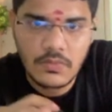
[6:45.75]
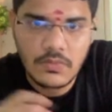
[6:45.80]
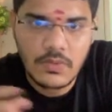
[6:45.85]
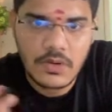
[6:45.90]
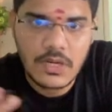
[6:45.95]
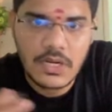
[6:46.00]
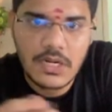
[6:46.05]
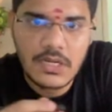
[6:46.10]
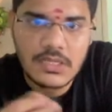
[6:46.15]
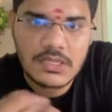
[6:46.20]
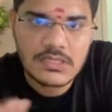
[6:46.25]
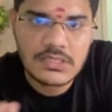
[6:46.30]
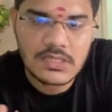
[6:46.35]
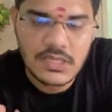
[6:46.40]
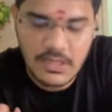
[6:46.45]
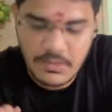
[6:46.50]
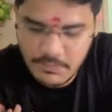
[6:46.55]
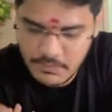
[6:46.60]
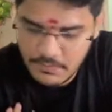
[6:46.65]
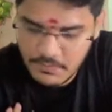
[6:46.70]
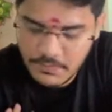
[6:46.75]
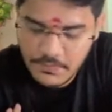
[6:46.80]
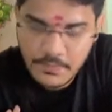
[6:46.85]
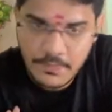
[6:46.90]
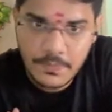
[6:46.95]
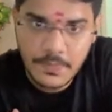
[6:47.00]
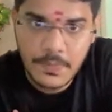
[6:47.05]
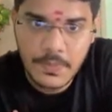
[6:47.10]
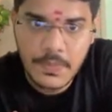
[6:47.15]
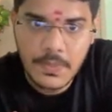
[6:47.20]
one and the same.
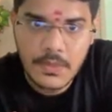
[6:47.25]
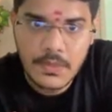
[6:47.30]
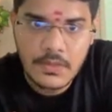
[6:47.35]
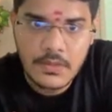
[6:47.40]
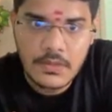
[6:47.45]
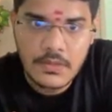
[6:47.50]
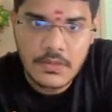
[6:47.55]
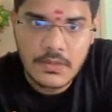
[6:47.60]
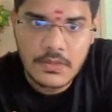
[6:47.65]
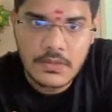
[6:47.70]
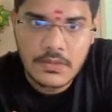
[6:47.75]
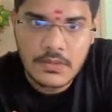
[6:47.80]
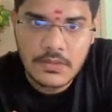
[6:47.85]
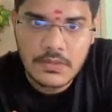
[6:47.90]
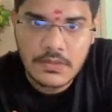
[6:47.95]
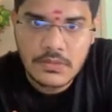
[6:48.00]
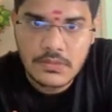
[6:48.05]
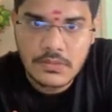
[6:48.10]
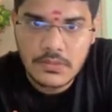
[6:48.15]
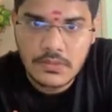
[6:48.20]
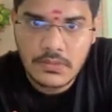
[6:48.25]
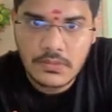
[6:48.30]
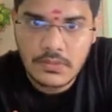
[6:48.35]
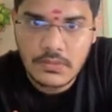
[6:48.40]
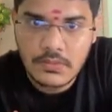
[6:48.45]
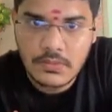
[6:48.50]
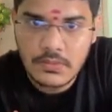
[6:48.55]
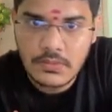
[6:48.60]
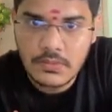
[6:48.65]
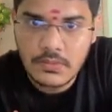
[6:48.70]

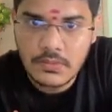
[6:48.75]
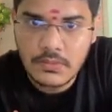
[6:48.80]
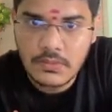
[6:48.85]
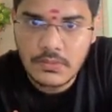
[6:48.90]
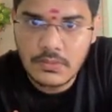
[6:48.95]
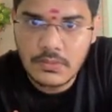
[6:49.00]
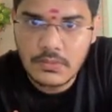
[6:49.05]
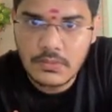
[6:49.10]
So